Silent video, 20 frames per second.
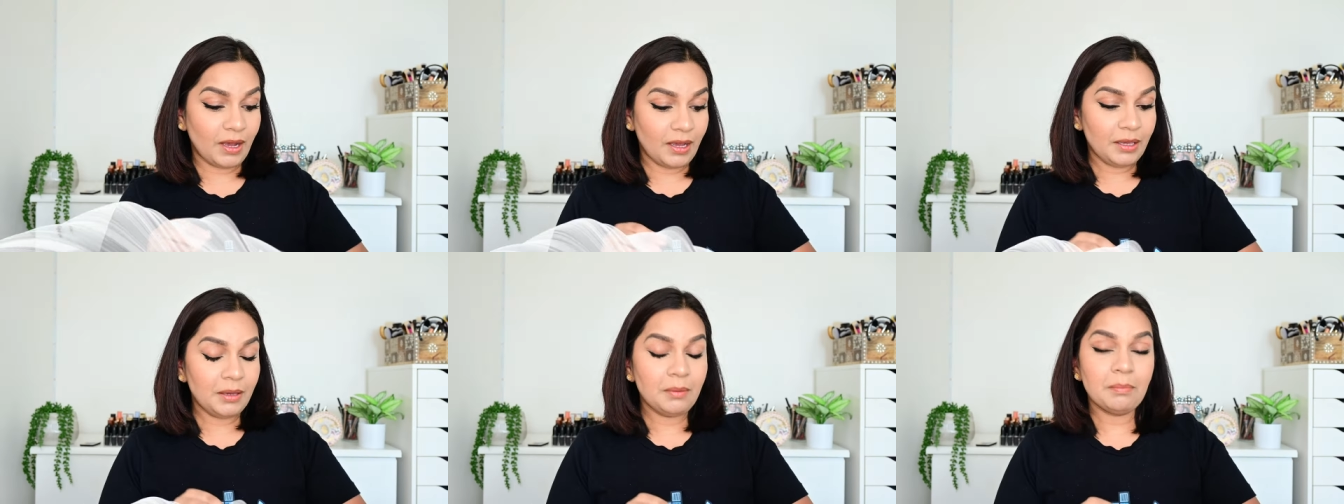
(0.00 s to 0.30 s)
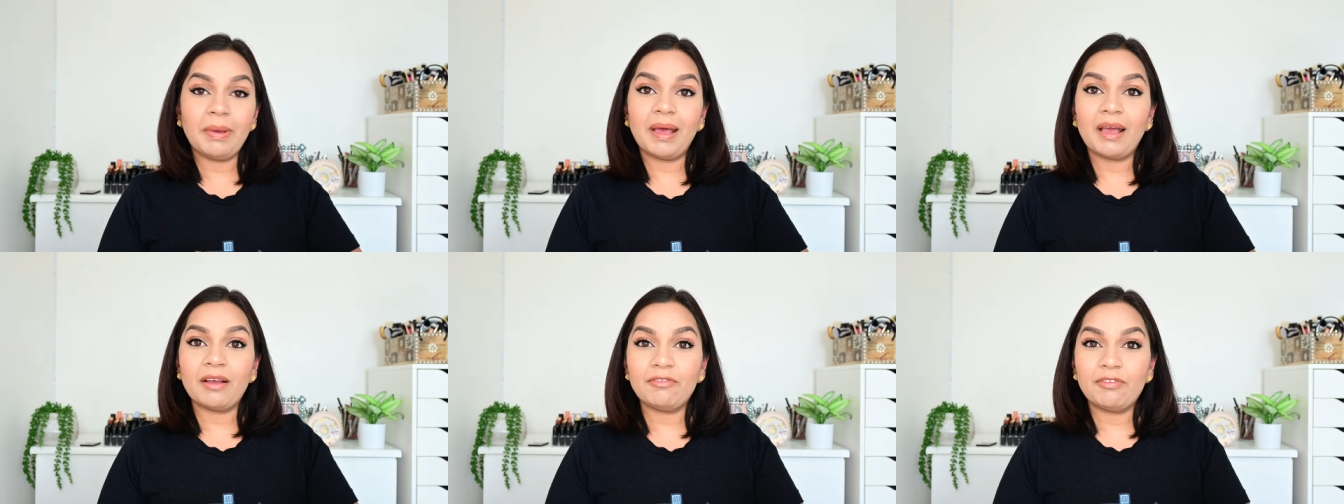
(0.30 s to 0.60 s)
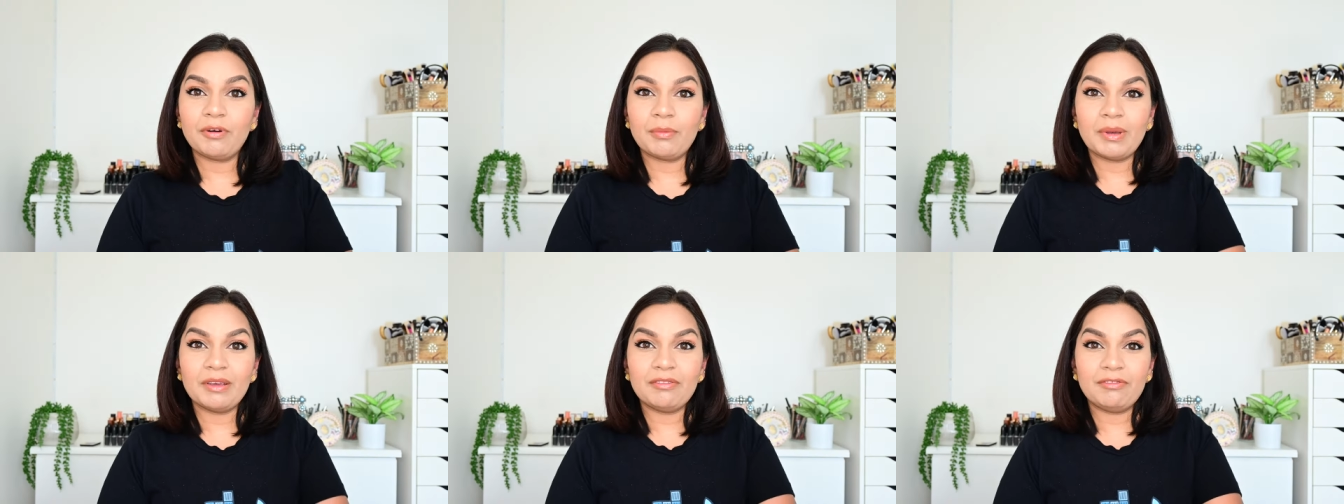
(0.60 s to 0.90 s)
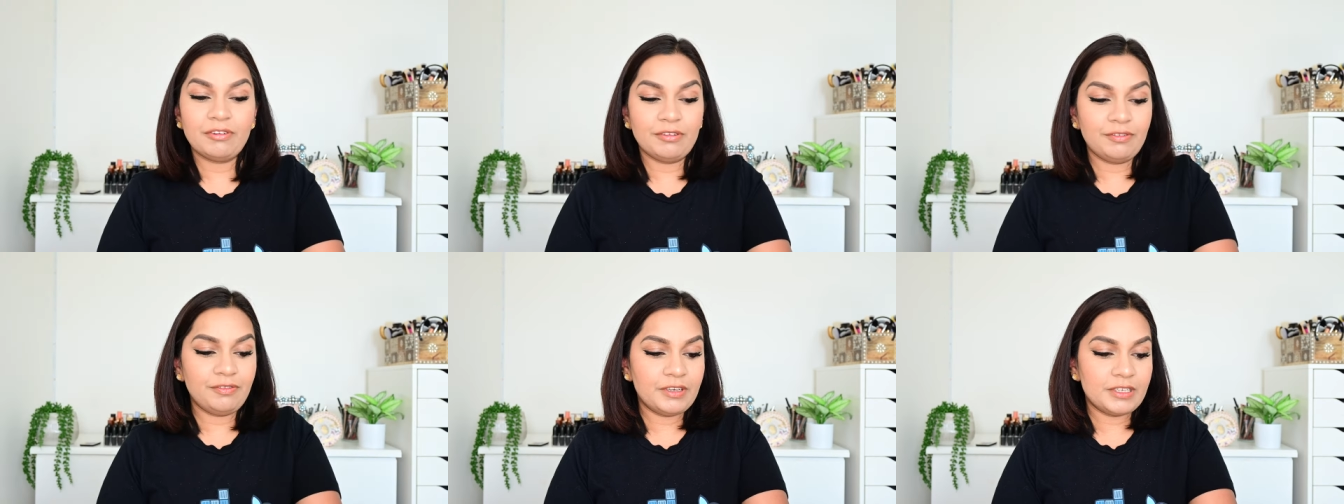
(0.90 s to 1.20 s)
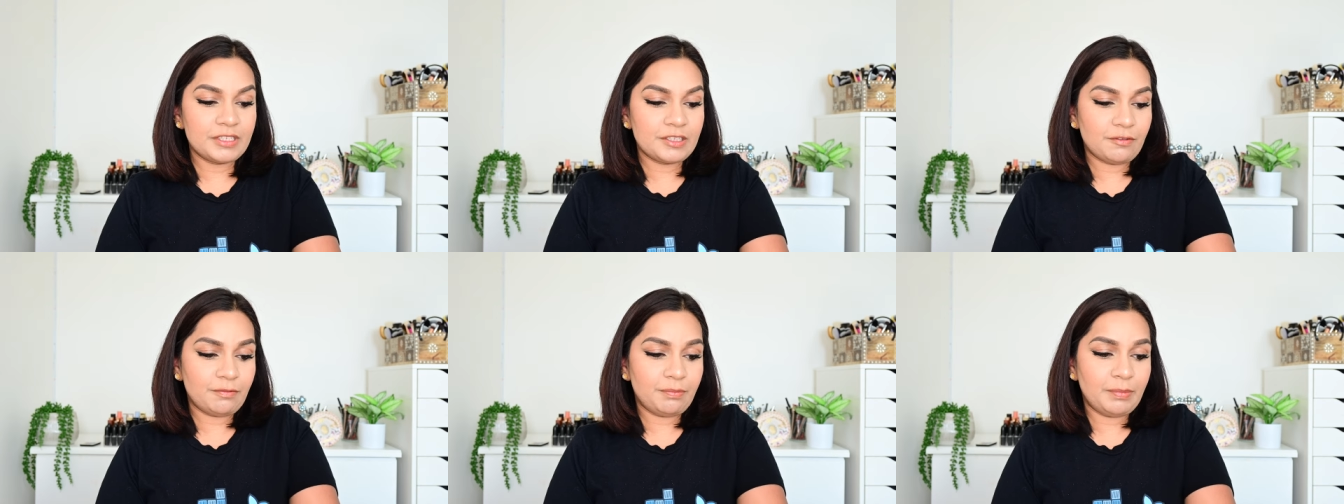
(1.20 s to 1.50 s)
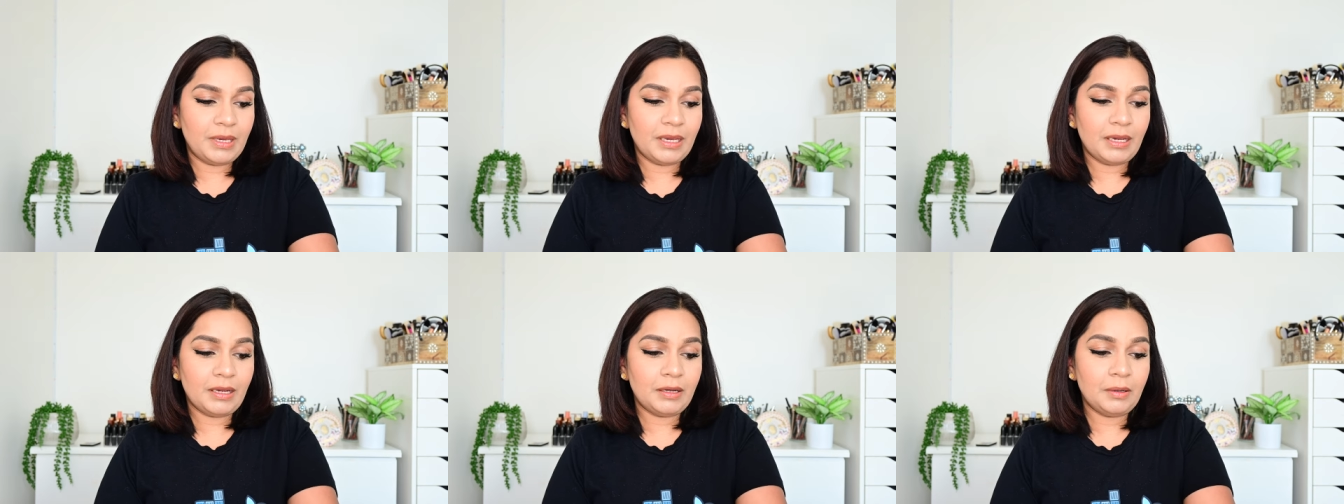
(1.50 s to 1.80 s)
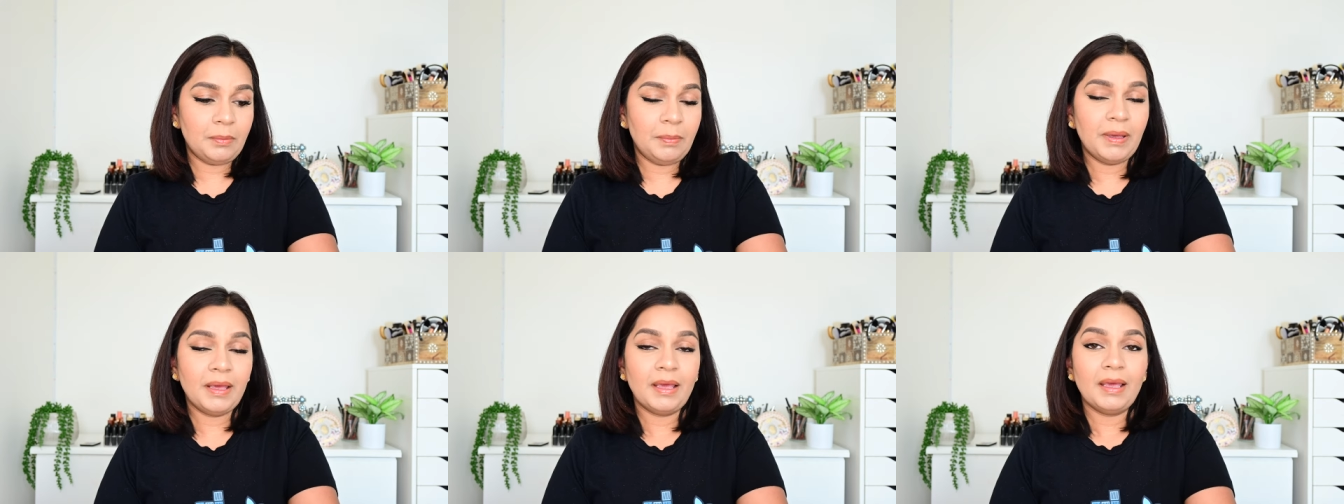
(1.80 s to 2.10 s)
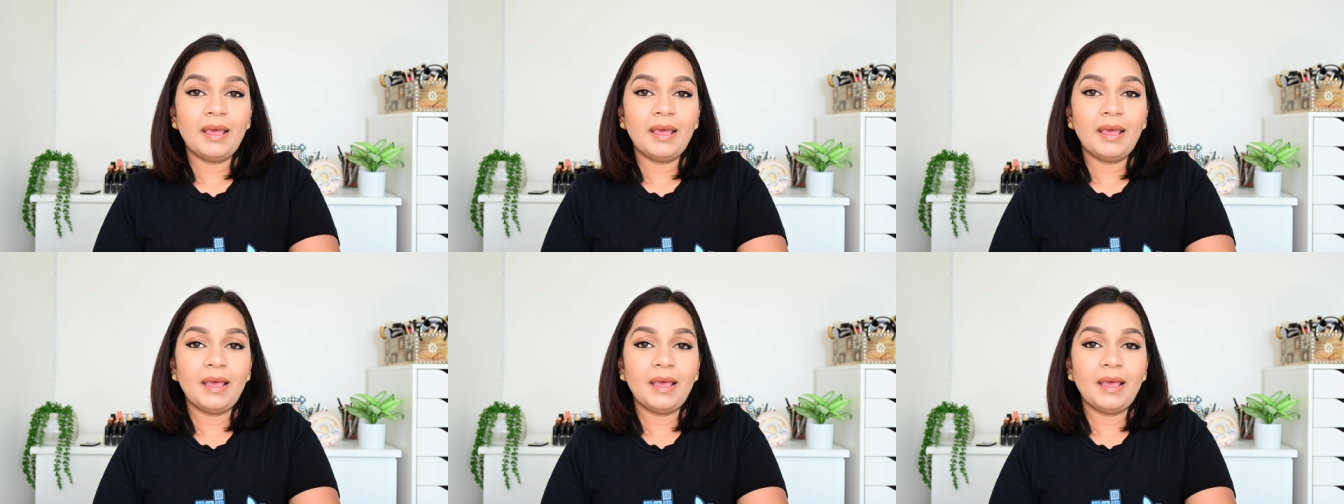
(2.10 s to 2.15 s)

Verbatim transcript: I am back from my full face of makeup,